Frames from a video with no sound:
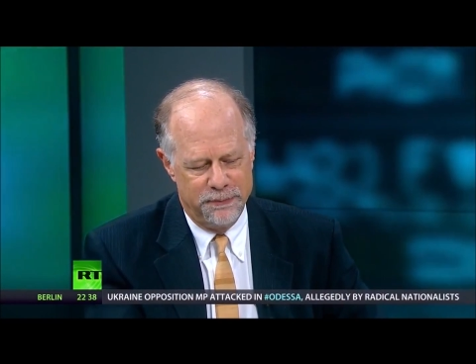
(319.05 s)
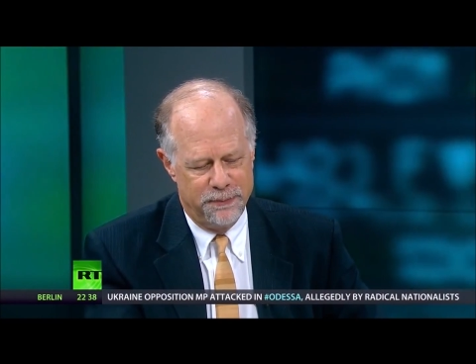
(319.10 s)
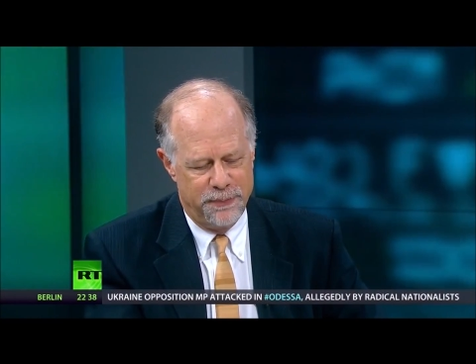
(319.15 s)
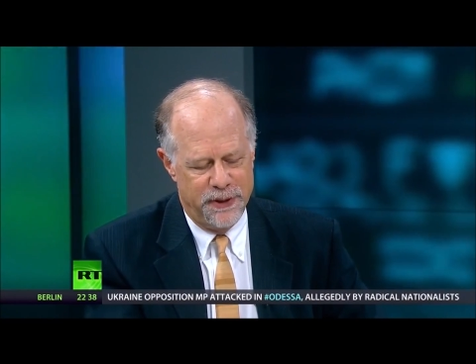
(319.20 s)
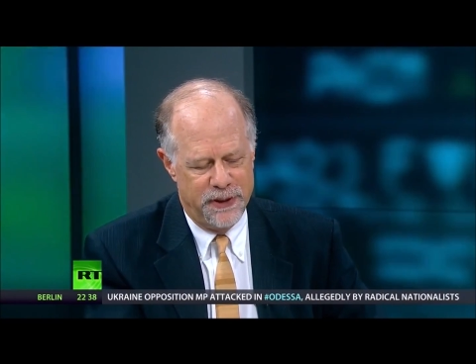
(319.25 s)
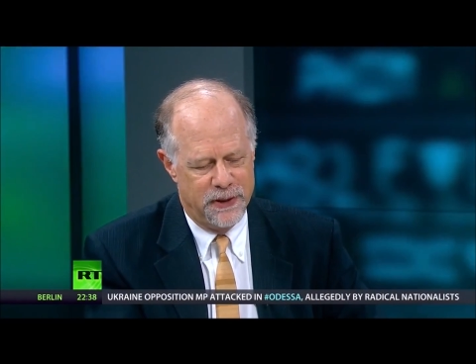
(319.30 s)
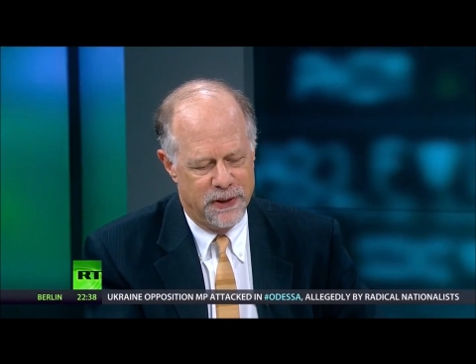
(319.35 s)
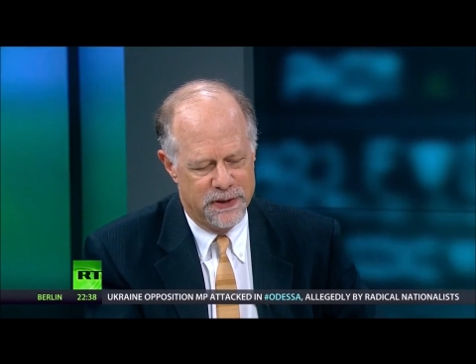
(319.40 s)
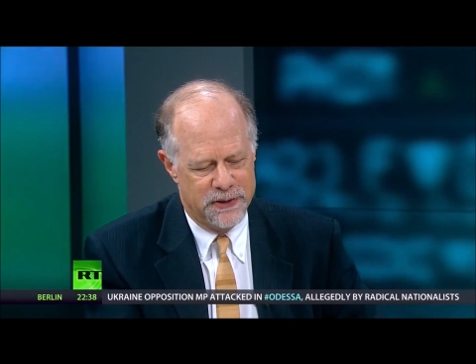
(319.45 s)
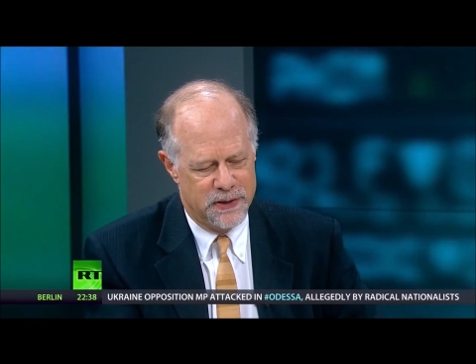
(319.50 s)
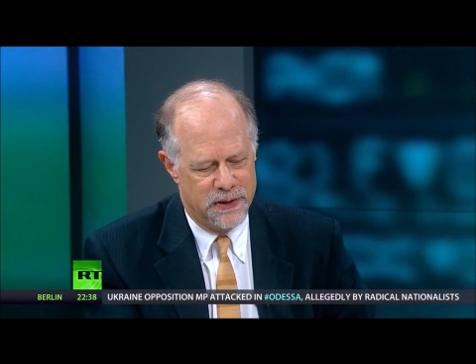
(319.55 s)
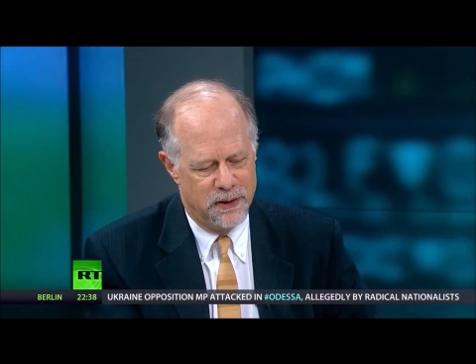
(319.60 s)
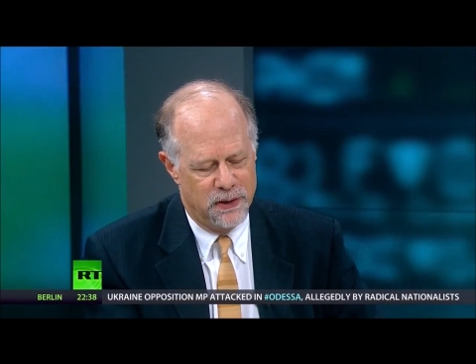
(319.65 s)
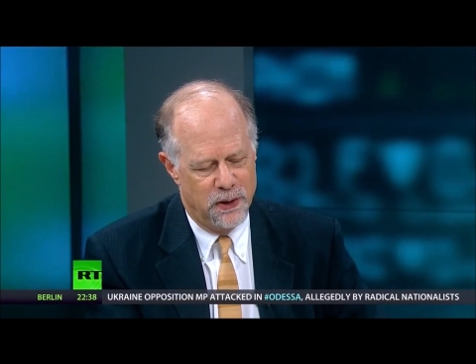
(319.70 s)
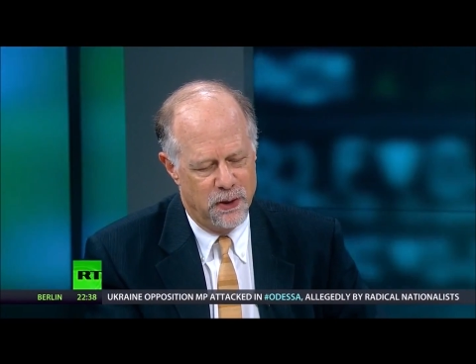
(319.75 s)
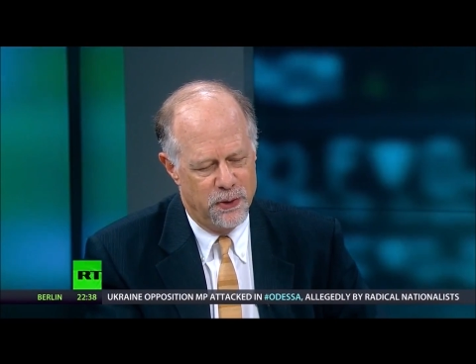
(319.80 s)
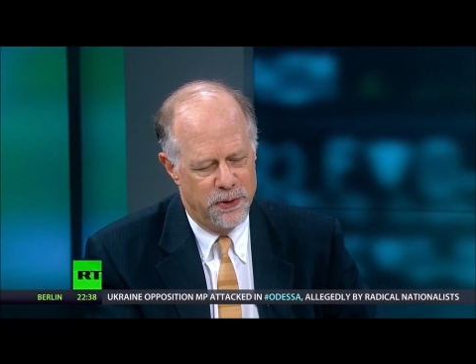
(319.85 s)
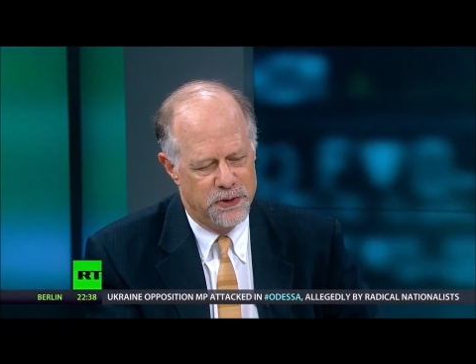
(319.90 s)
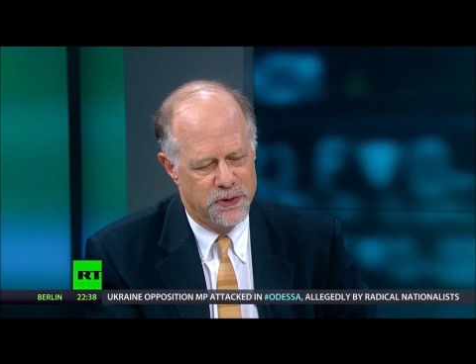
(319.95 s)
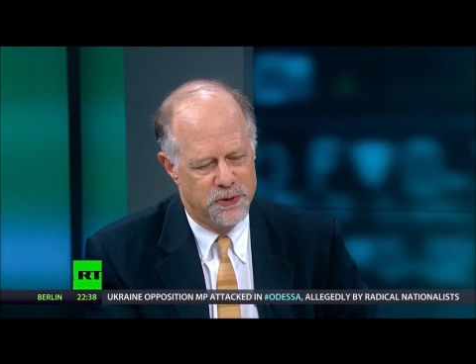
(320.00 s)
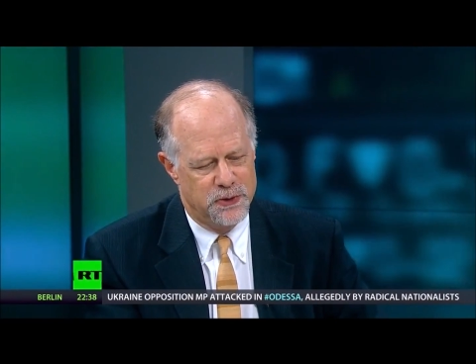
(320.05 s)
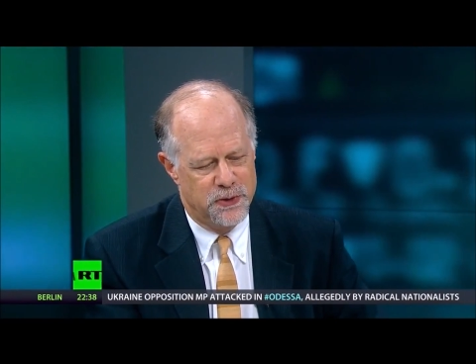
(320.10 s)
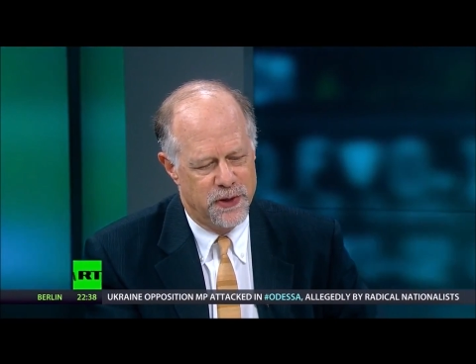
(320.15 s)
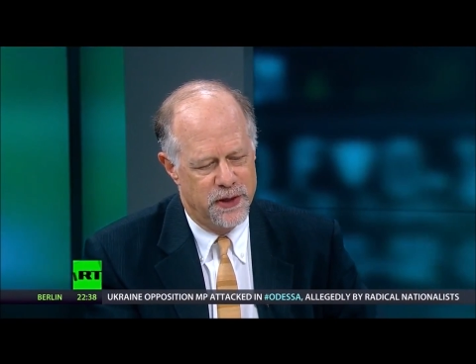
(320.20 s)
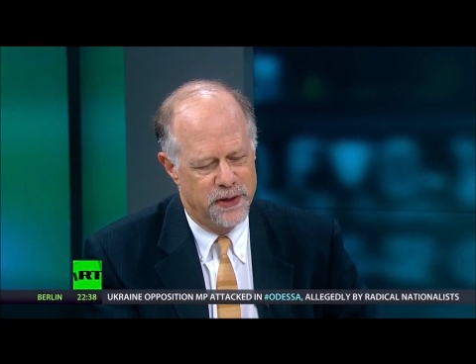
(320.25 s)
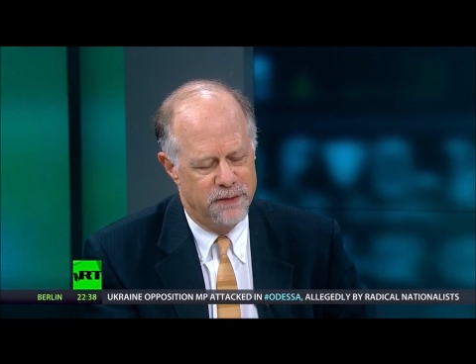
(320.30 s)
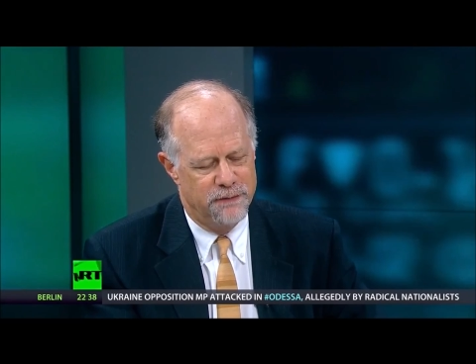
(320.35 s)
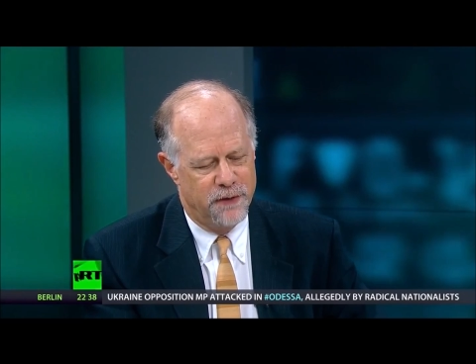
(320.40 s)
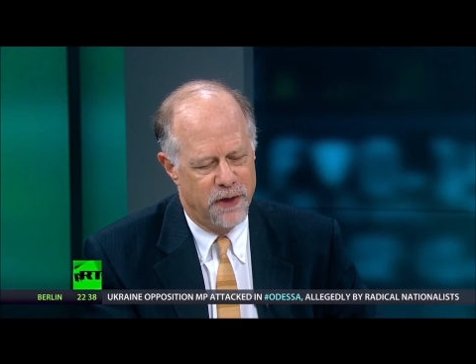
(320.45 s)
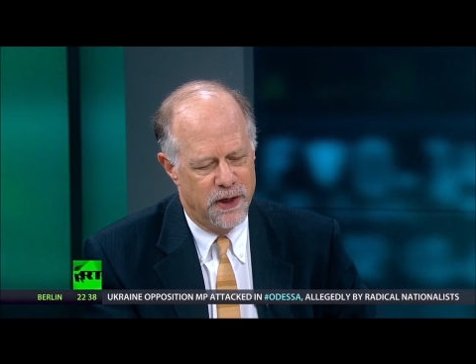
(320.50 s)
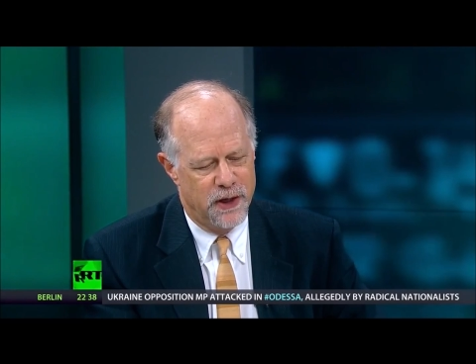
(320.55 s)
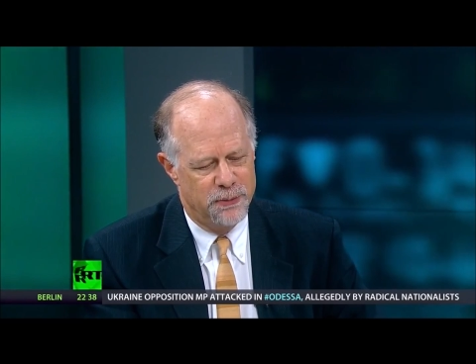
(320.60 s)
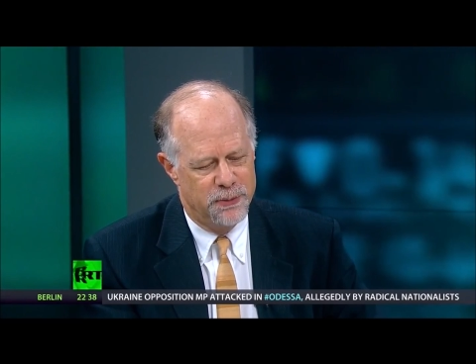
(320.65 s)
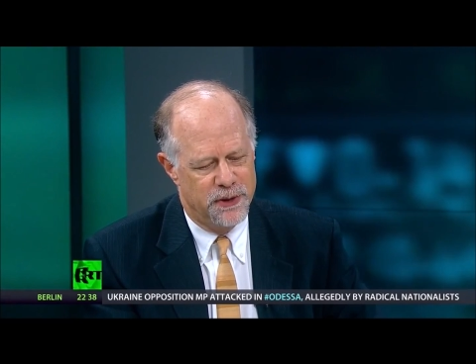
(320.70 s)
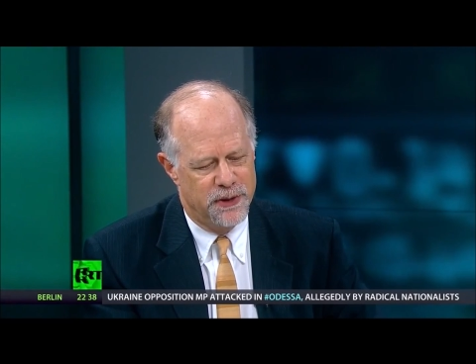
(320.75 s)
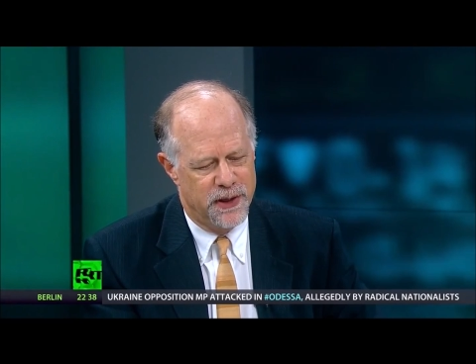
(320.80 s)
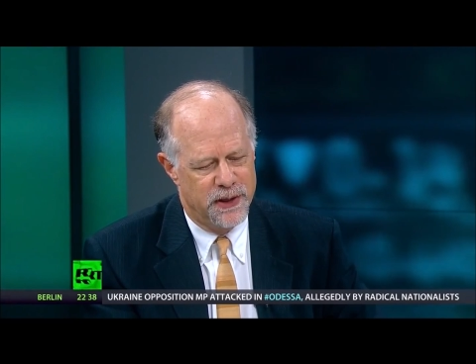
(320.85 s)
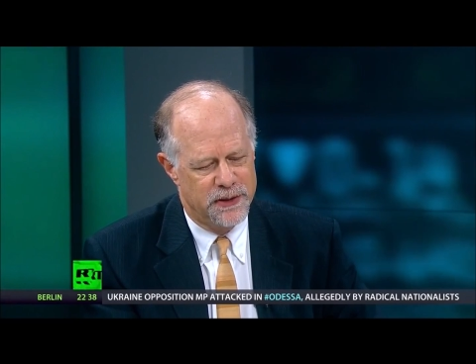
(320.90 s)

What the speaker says: because in a low interest rate environment,